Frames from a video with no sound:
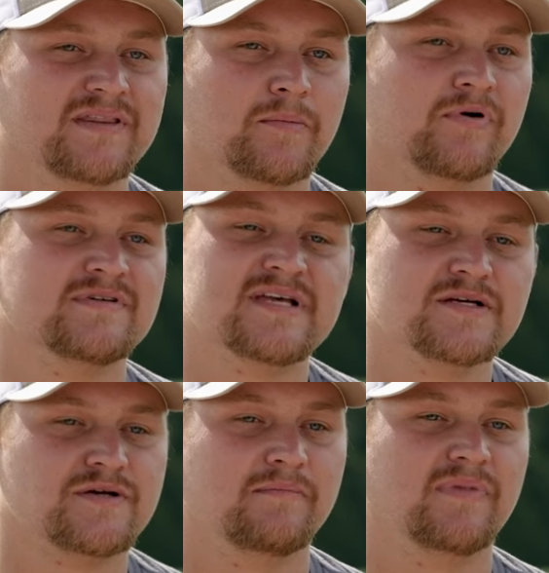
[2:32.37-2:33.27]
But the
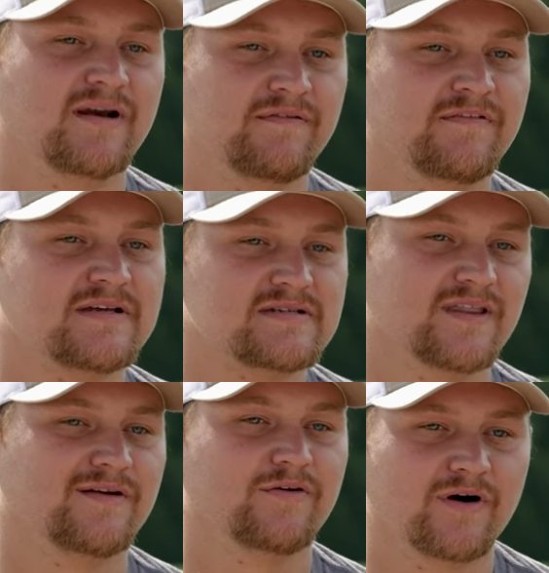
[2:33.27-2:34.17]
precision benefits
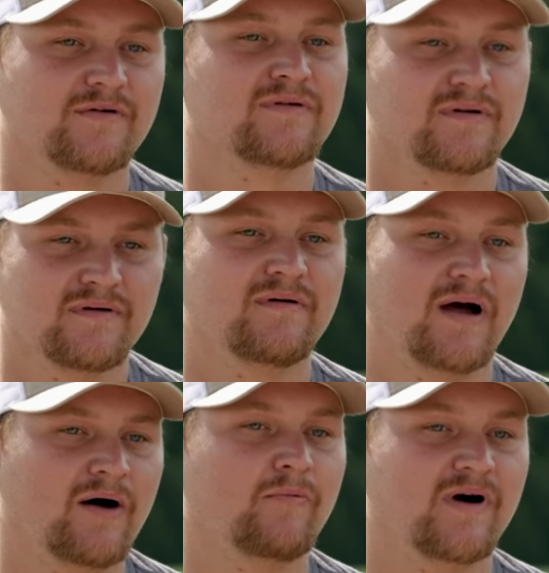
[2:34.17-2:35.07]
of the drone
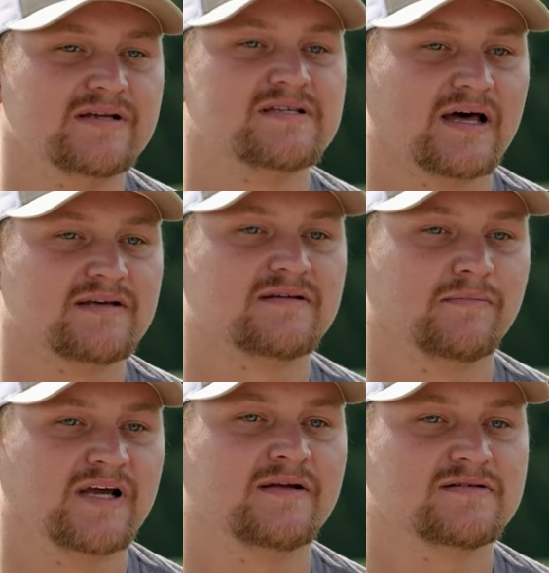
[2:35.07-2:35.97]
outweighs that to me.